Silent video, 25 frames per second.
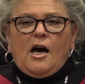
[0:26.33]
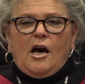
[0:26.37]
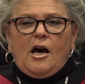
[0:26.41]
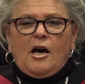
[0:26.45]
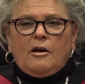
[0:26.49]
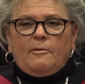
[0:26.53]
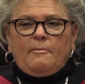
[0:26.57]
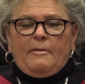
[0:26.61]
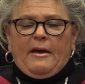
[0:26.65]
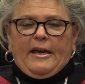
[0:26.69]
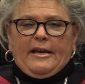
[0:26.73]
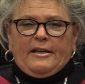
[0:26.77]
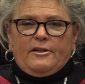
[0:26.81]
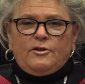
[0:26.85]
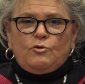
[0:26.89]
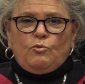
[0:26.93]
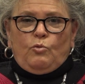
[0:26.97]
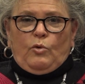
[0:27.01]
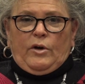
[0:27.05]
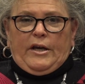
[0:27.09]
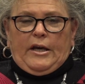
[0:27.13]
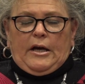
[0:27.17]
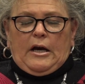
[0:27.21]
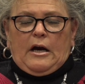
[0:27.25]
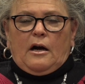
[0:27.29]
As
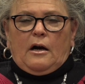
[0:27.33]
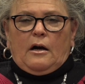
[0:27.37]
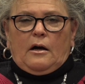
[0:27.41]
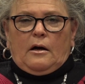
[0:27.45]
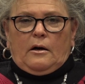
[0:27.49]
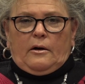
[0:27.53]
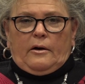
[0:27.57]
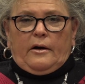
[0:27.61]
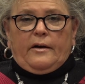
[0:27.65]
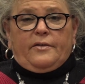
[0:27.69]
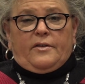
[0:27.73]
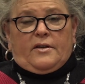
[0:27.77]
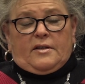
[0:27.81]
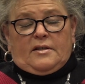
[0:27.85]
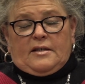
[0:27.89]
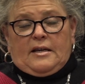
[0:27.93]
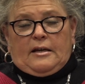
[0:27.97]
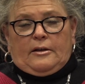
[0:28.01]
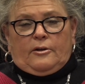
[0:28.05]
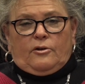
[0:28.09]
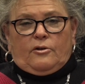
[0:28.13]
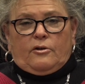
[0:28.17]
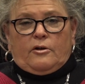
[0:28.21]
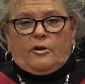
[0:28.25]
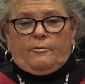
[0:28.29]
we are at the
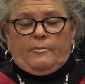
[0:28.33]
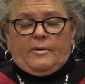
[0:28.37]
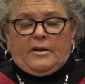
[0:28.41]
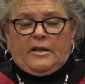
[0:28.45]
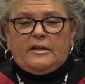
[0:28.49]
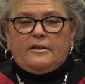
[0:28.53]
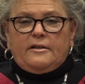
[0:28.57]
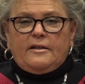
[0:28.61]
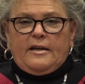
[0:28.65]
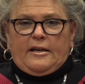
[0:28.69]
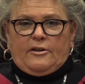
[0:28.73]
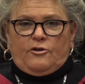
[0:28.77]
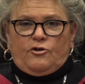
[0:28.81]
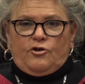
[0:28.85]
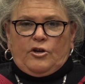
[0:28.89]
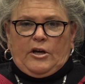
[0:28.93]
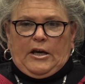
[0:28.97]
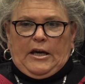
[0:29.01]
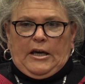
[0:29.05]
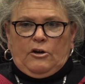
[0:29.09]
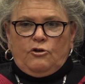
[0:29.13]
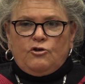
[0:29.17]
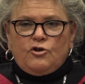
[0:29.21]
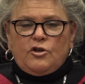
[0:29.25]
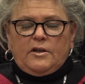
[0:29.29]
center committed to
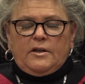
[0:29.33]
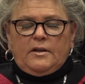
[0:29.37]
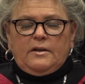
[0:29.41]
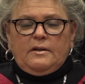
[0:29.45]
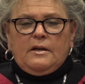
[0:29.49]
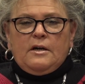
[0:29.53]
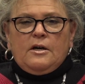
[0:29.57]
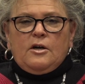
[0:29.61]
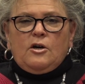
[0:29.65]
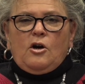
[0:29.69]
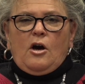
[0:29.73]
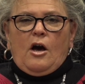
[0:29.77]
education,